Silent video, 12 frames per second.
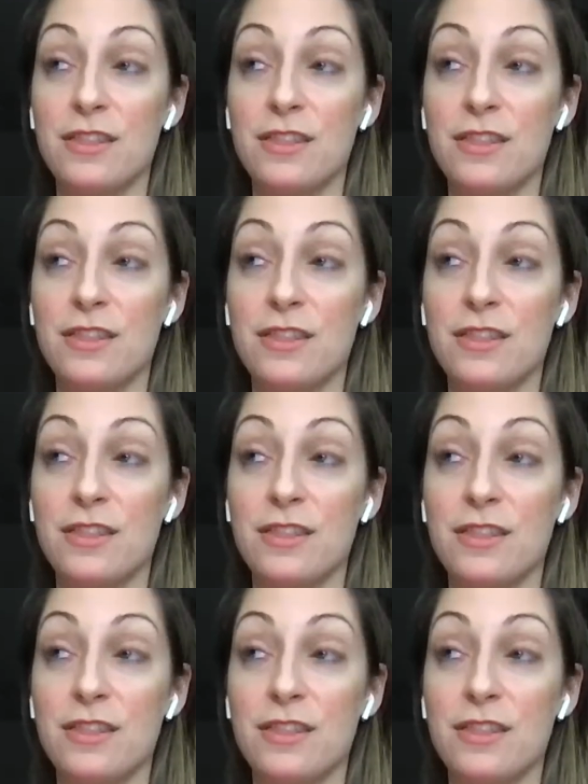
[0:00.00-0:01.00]

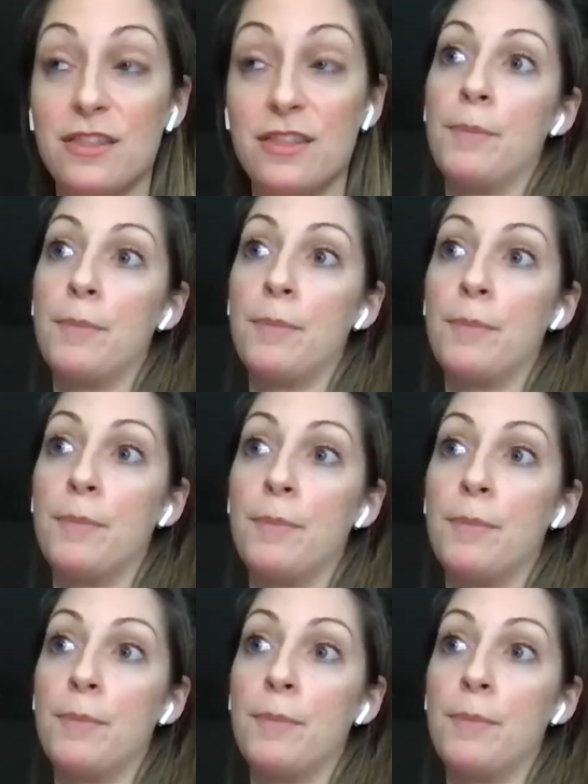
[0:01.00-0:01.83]
No one is speaking in this clip.